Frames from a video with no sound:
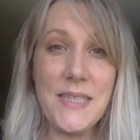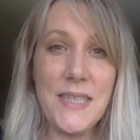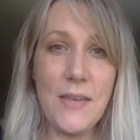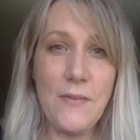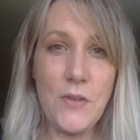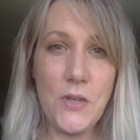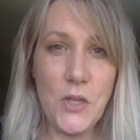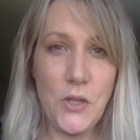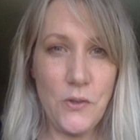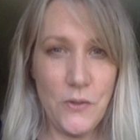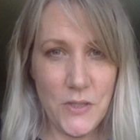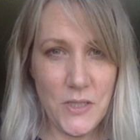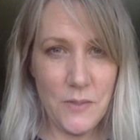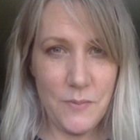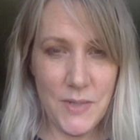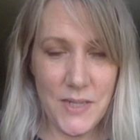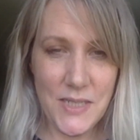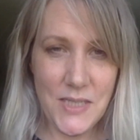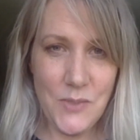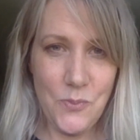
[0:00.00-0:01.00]
it's given you
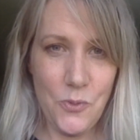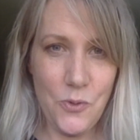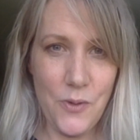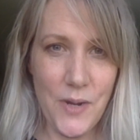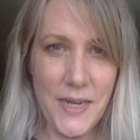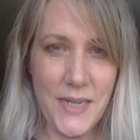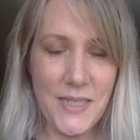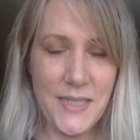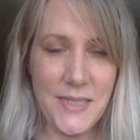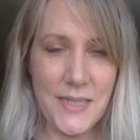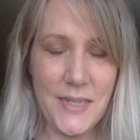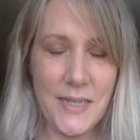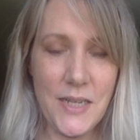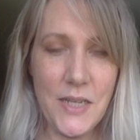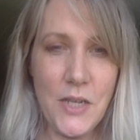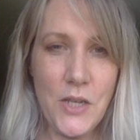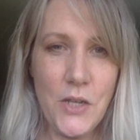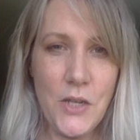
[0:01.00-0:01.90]
some inspiration